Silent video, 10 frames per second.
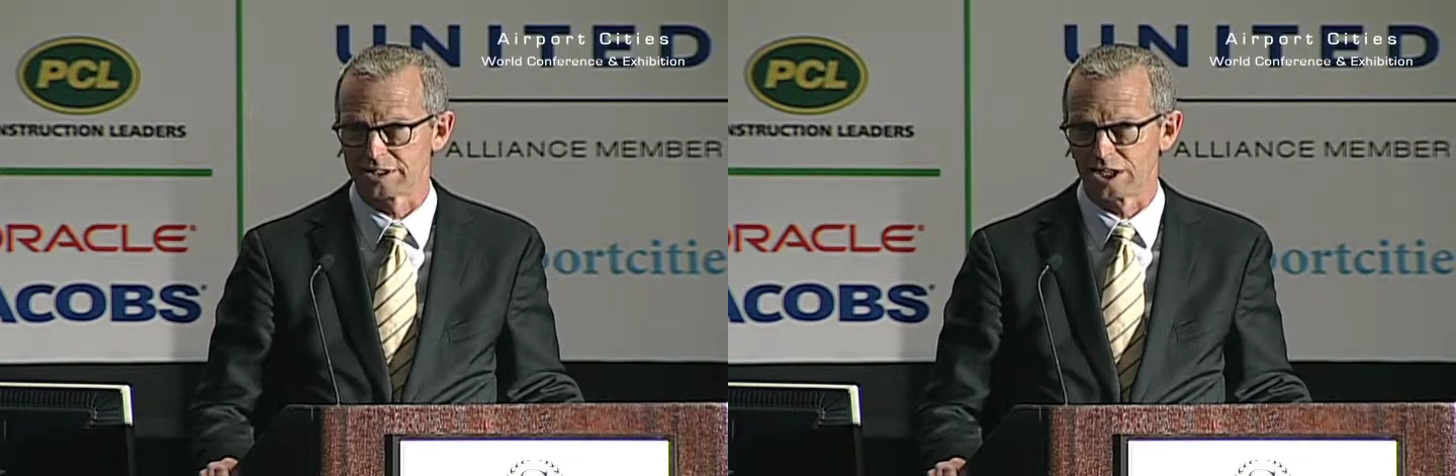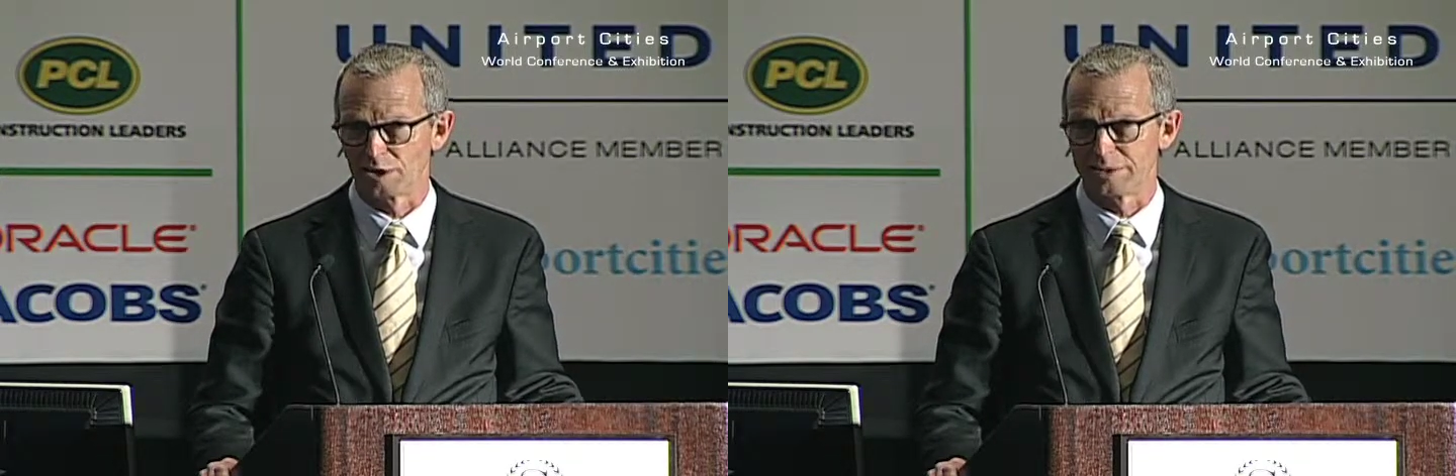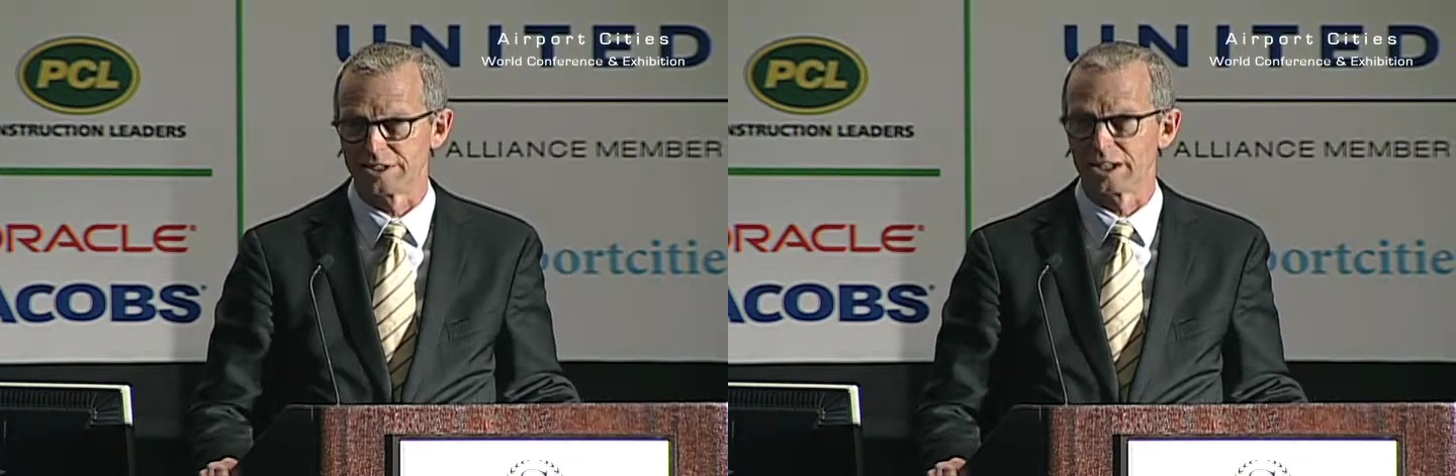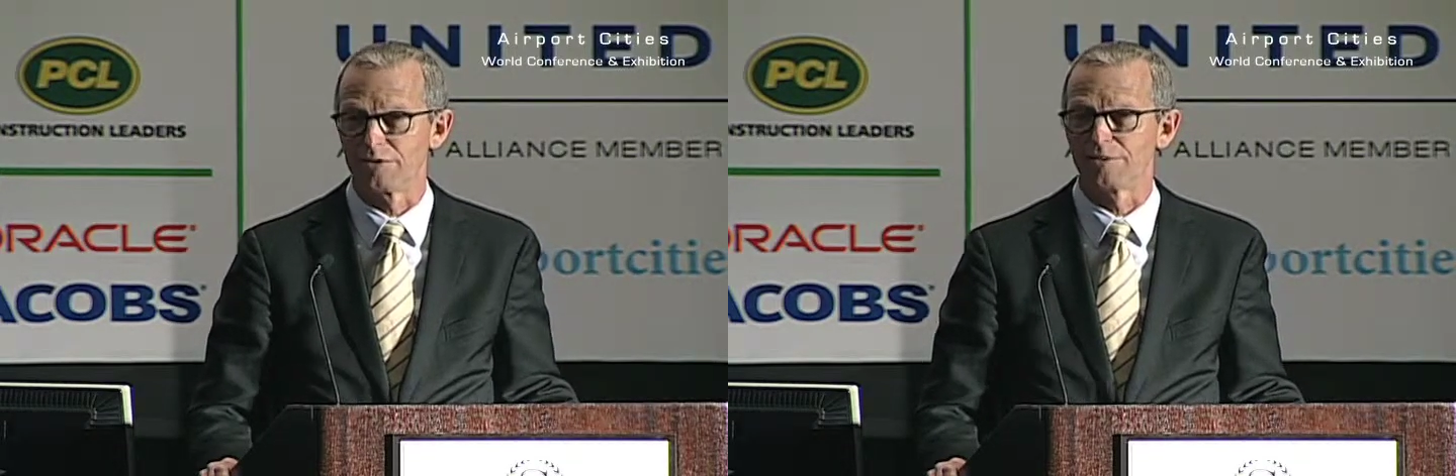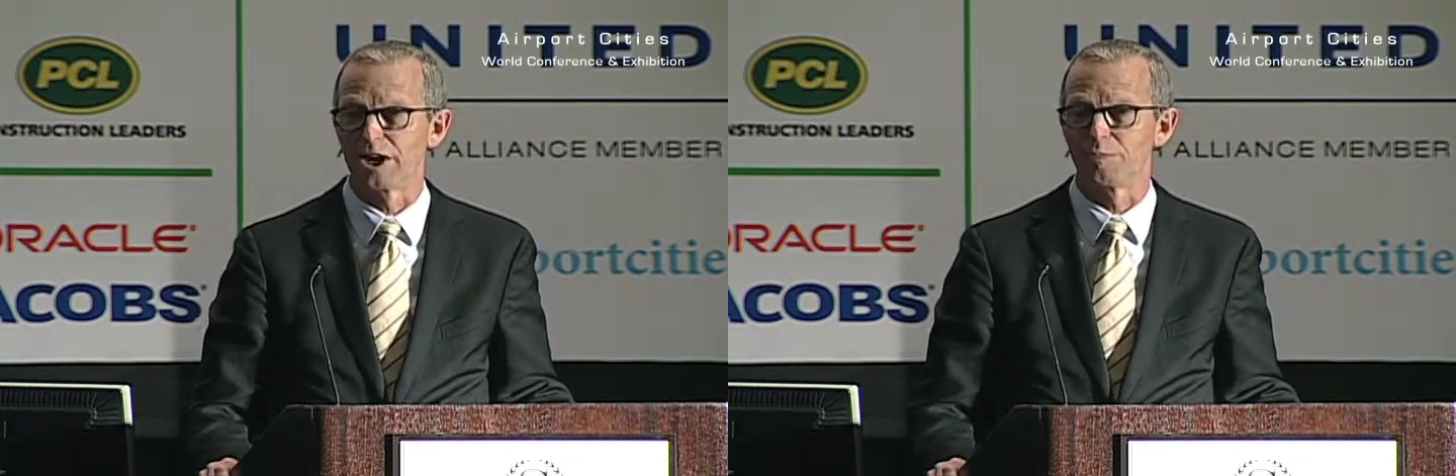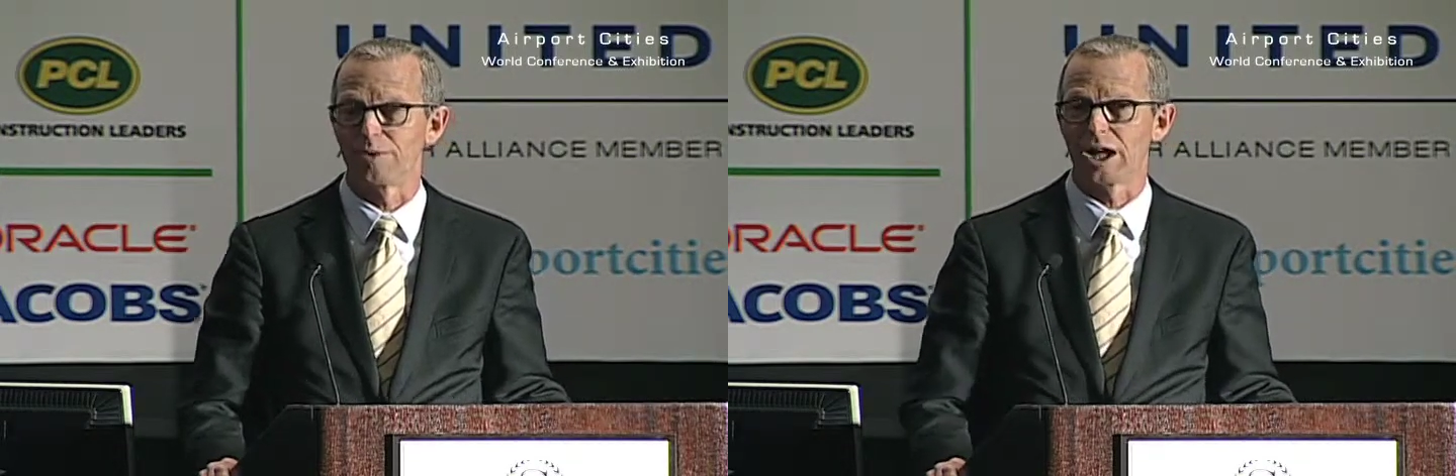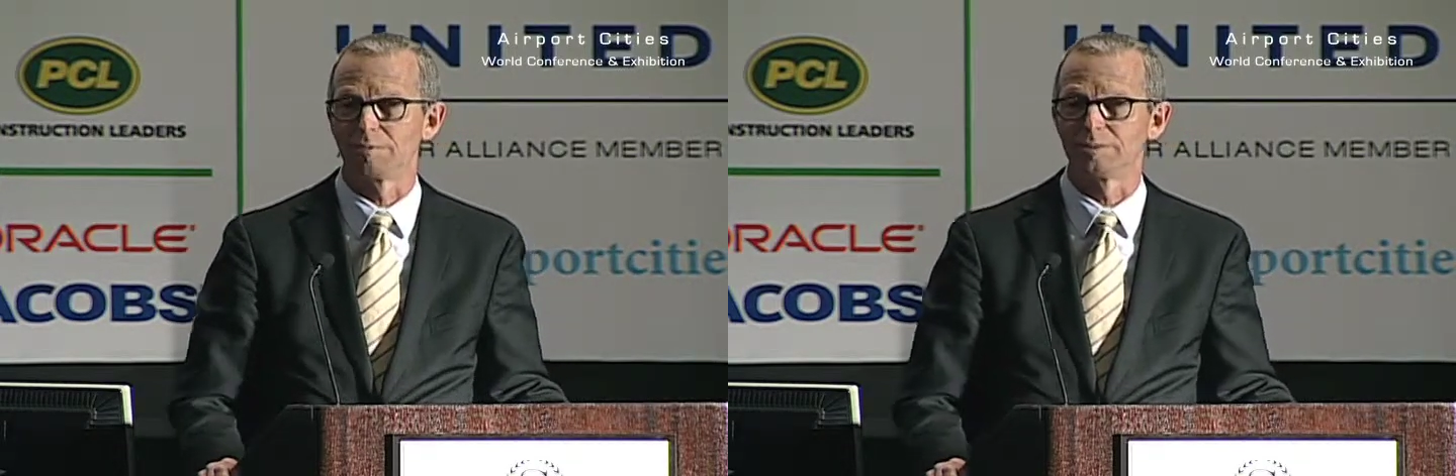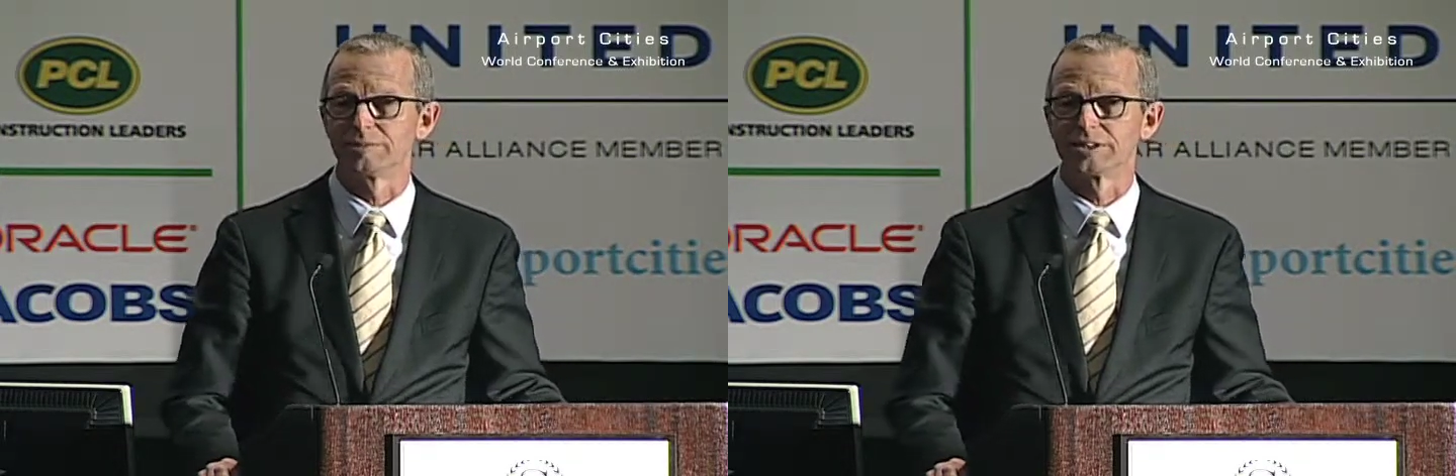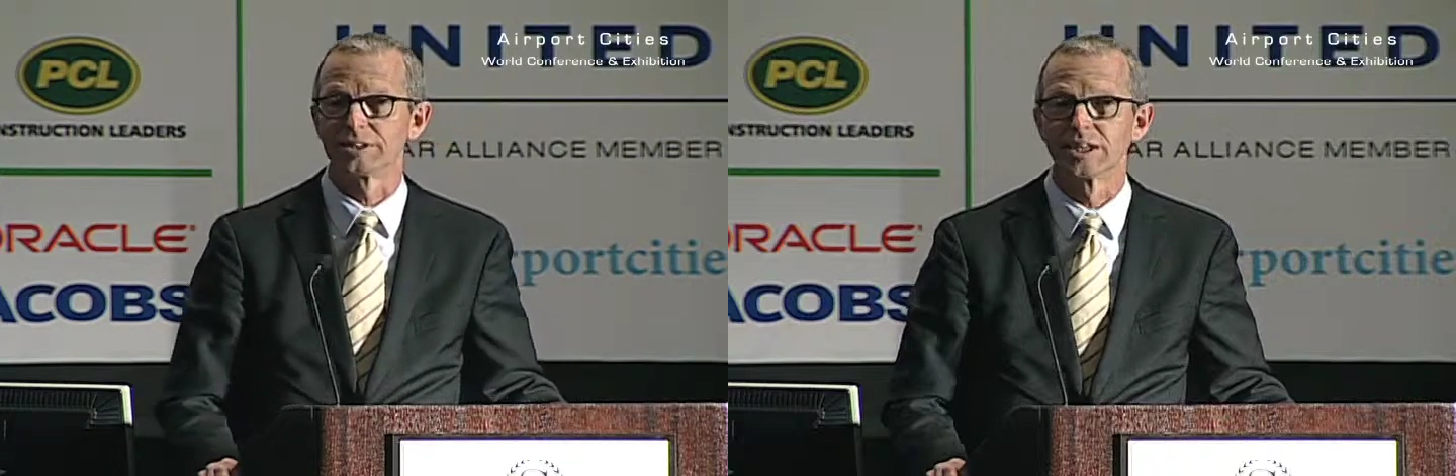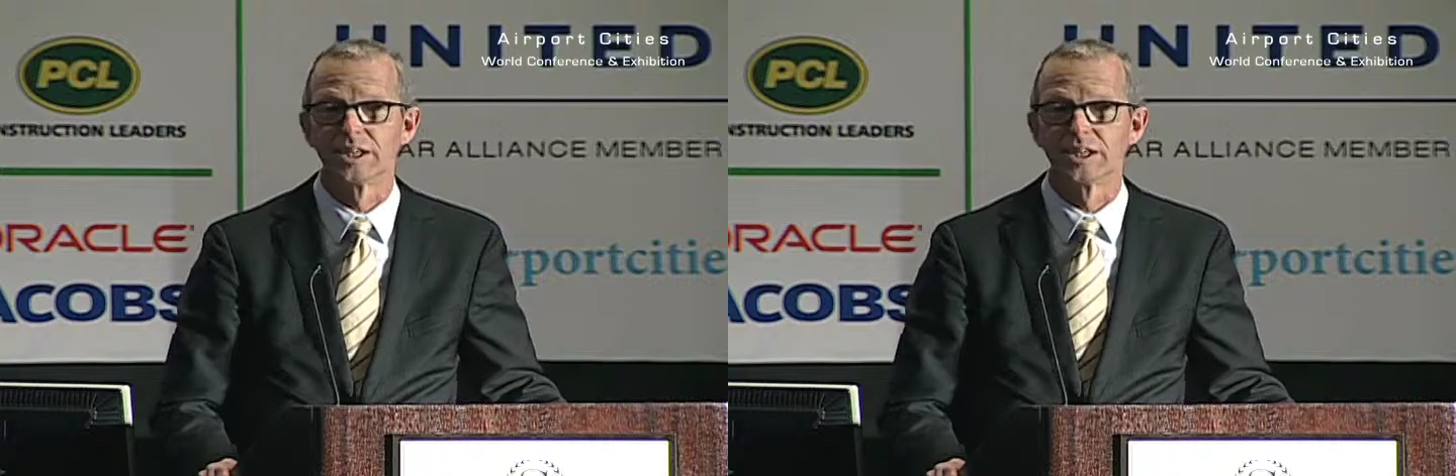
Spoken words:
to help identify problems.